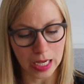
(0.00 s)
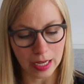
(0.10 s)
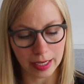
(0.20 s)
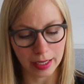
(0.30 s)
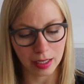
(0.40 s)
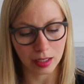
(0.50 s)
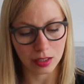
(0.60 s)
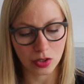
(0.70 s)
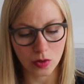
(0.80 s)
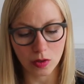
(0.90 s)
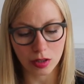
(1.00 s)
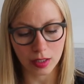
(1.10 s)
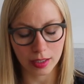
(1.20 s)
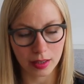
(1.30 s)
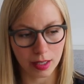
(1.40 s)
I do
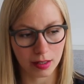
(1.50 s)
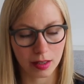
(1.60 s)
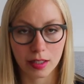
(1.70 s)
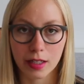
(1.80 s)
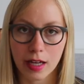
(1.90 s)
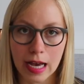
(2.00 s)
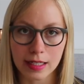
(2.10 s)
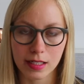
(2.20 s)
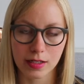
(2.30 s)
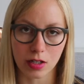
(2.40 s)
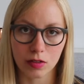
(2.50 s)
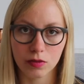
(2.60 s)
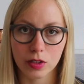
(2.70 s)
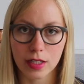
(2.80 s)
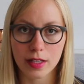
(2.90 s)
think that the Adi
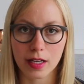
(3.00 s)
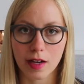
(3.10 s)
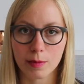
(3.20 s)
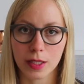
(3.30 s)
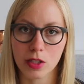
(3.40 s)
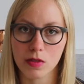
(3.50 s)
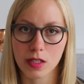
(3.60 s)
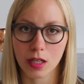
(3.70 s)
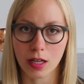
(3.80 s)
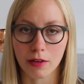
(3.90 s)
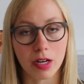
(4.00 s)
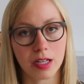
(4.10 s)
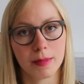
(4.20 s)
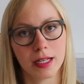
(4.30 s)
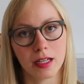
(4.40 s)
Sockenwunder that I've been using and
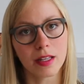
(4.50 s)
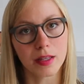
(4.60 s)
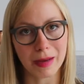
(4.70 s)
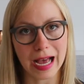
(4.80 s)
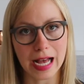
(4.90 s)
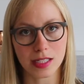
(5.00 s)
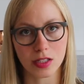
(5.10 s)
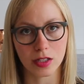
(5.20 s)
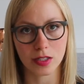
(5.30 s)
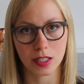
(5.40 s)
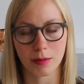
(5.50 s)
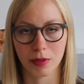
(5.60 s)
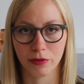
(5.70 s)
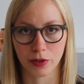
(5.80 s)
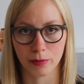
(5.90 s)
recommending in the past also come
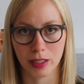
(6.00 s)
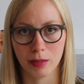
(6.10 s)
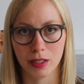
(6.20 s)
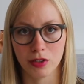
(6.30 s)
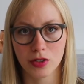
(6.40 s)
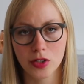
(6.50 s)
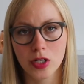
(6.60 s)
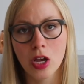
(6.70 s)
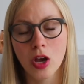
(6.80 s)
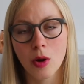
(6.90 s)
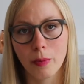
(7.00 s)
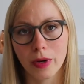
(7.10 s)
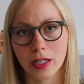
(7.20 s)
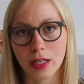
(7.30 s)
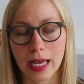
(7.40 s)
in 4 millimeters,
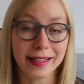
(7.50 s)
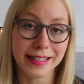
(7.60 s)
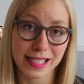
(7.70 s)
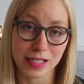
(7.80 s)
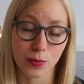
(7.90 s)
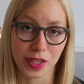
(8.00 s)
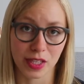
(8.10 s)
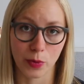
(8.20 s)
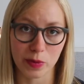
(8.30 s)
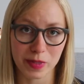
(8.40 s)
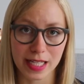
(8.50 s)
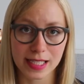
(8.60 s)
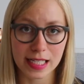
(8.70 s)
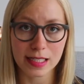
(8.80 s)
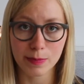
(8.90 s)
but at least it's what their website
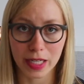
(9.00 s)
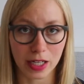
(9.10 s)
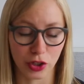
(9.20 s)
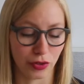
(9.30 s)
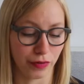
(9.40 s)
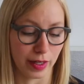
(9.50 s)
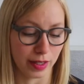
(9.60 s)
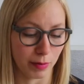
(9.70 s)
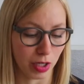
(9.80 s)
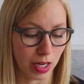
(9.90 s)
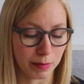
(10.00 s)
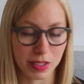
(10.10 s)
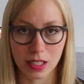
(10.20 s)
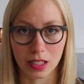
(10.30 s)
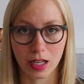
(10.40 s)
says, but I couldn't find them on
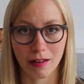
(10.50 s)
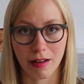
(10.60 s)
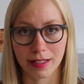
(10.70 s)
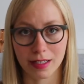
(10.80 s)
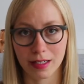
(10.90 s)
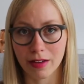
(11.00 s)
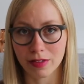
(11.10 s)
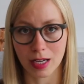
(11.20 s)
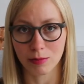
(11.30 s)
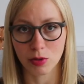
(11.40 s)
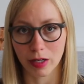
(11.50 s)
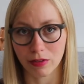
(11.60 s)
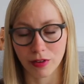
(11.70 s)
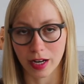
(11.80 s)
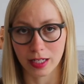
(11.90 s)
Amazon and I didn't have time to
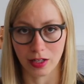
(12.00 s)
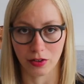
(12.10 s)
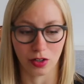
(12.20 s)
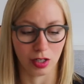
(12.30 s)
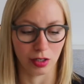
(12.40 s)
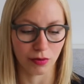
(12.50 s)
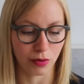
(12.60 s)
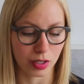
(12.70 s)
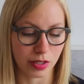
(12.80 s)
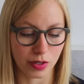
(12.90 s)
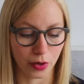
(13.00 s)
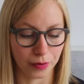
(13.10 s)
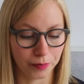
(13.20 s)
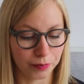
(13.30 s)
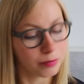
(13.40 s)
wait for any other delivery.
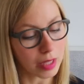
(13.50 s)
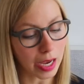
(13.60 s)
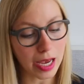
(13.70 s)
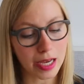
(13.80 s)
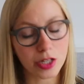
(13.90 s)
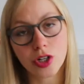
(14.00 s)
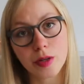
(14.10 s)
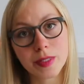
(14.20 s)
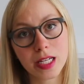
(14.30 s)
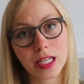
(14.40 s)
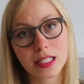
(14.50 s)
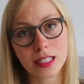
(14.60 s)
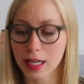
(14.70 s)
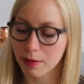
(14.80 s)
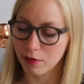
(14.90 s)
So Hayahaya sharps it is,
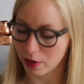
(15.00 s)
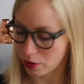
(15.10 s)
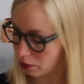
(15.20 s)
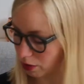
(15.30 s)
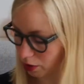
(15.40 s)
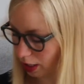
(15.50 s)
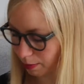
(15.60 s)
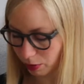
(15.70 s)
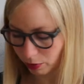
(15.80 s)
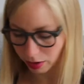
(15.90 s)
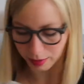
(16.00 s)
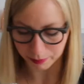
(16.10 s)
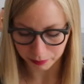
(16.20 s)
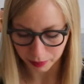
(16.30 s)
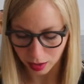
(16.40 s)
and I'm very, very happy with
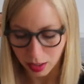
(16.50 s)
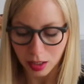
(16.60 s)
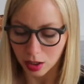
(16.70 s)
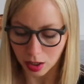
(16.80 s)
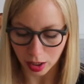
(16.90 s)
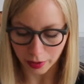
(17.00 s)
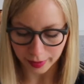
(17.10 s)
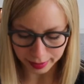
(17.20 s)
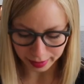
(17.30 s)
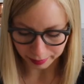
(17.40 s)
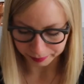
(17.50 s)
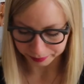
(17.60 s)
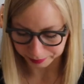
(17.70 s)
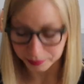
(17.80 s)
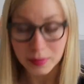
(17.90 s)
them. Alrighty.
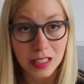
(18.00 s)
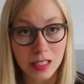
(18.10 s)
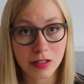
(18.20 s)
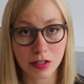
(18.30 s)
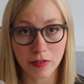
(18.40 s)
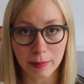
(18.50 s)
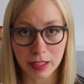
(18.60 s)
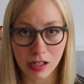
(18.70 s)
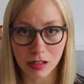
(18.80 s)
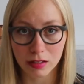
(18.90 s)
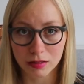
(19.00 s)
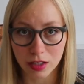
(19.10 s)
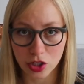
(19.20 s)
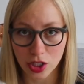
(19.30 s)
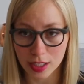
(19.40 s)
So Sauve à Ballon,
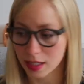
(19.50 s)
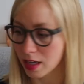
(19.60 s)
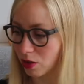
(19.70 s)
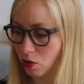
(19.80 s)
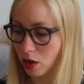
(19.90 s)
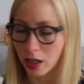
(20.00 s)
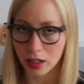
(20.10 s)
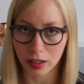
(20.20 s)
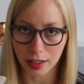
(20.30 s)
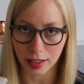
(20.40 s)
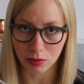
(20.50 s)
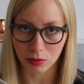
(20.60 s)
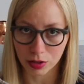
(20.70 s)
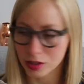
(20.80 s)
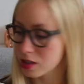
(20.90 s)
Jessica Gore, in
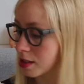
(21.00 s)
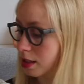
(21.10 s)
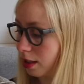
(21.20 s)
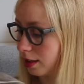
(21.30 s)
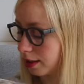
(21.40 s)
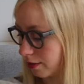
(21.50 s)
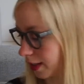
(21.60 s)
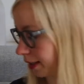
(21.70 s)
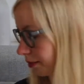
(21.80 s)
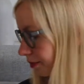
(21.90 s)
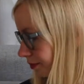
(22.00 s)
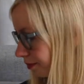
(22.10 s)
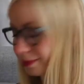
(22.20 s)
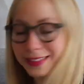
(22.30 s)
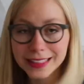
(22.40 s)
Woods, love it.
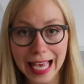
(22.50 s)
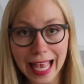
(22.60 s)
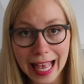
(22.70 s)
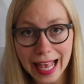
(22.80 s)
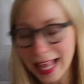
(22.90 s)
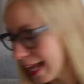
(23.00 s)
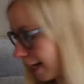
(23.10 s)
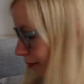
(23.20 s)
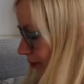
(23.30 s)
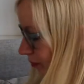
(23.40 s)
Yay!